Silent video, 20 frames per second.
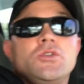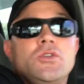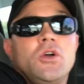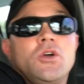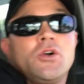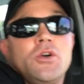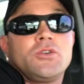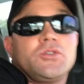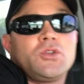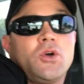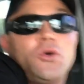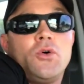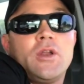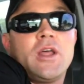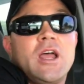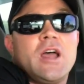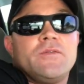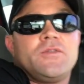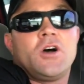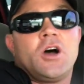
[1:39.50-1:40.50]
don't
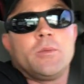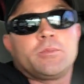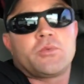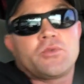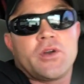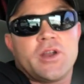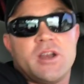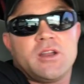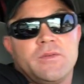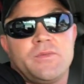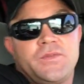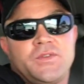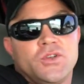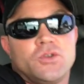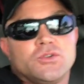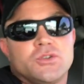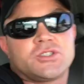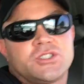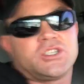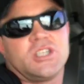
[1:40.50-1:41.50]
have upgraded
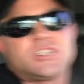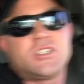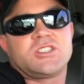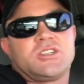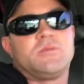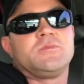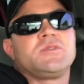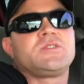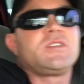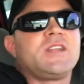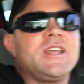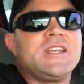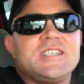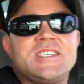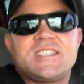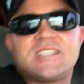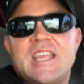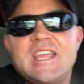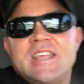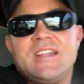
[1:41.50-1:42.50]
fuel systems like
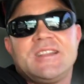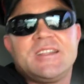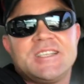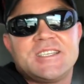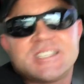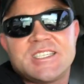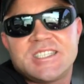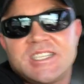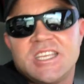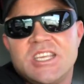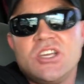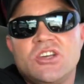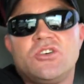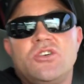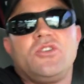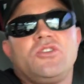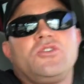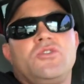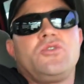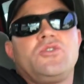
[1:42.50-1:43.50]
stainless steel,
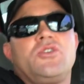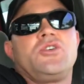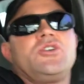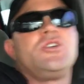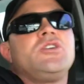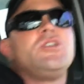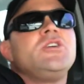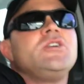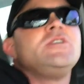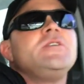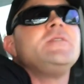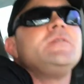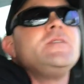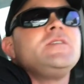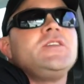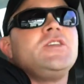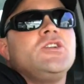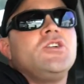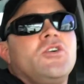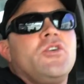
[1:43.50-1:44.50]
or
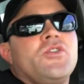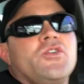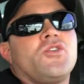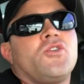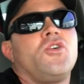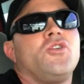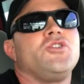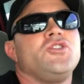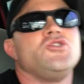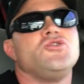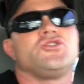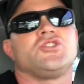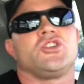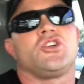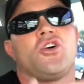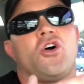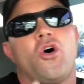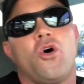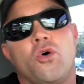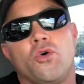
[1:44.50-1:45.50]
they're all
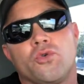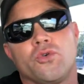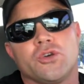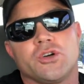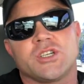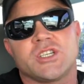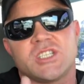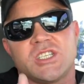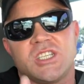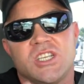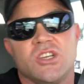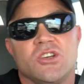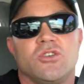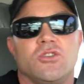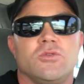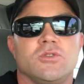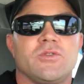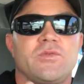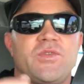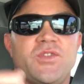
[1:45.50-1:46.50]
using older
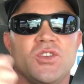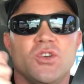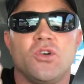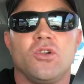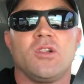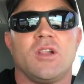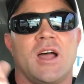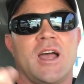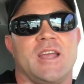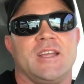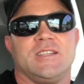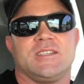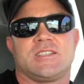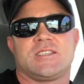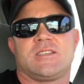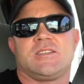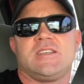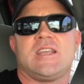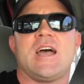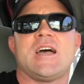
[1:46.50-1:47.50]
steel fuel
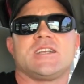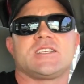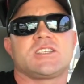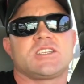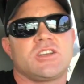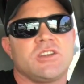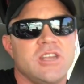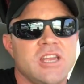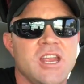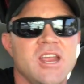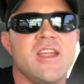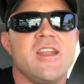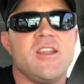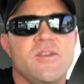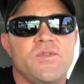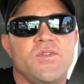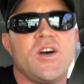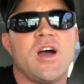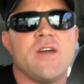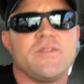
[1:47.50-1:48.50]
lines. Yes,
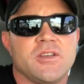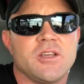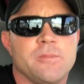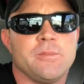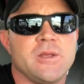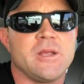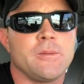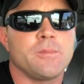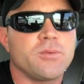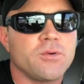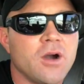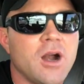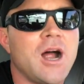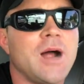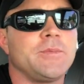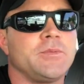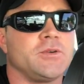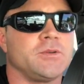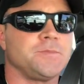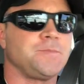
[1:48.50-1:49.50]
E85 can be a
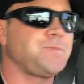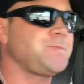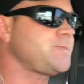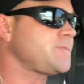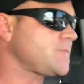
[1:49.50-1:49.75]
problem.